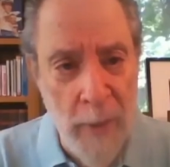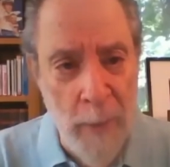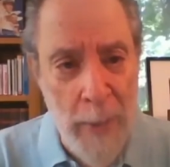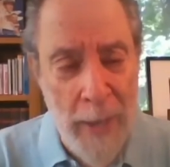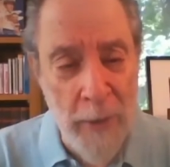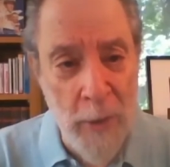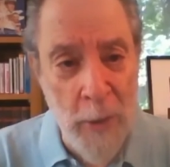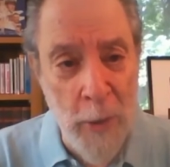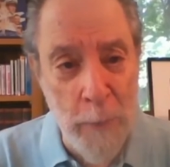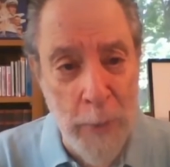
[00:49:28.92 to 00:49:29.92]
about
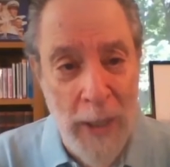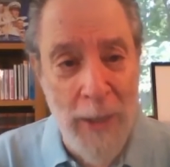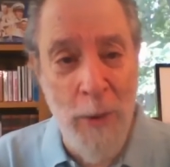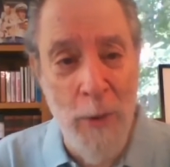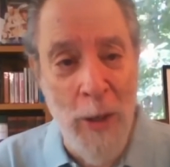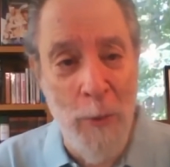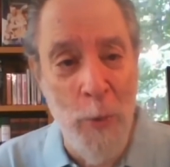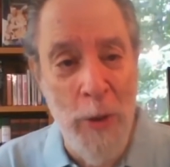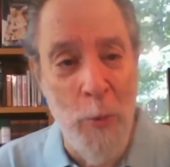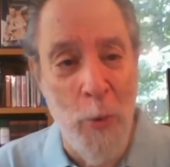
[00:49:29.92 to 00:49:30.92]
the play that
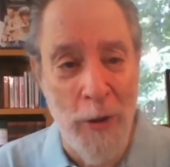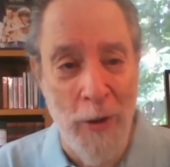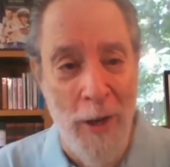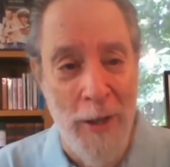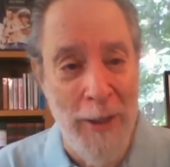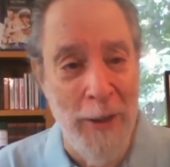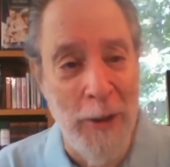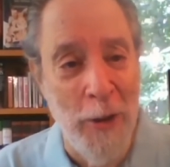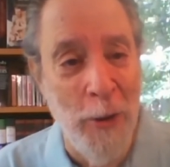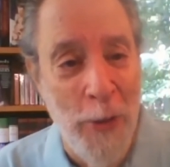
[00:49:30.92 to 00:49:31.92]
we worked on in a
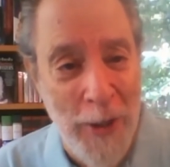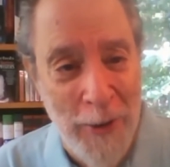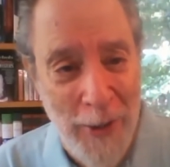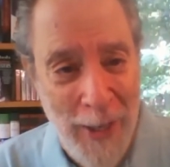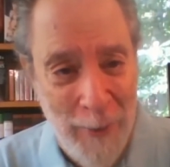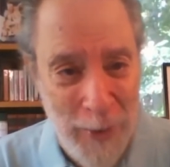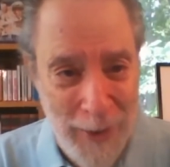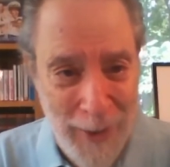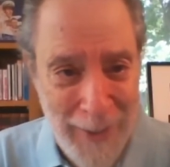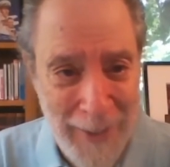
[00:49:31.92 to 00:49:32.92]
little theater that we
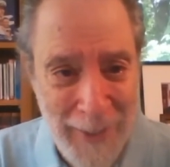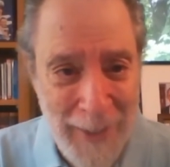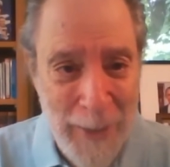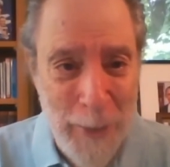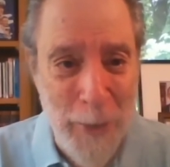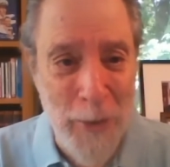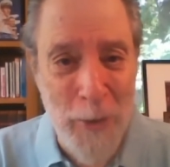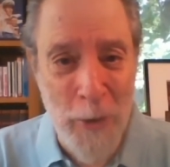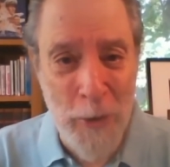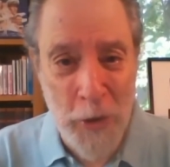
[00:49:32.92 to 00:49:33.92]
did
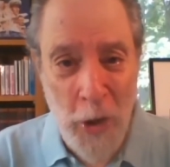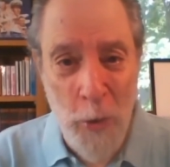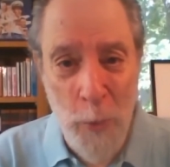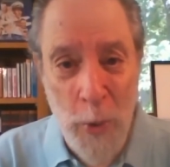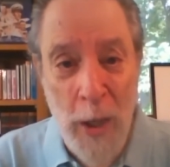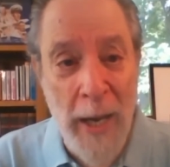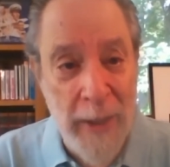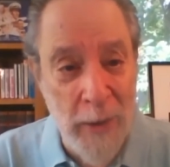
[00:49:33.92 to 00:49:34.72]
to show what I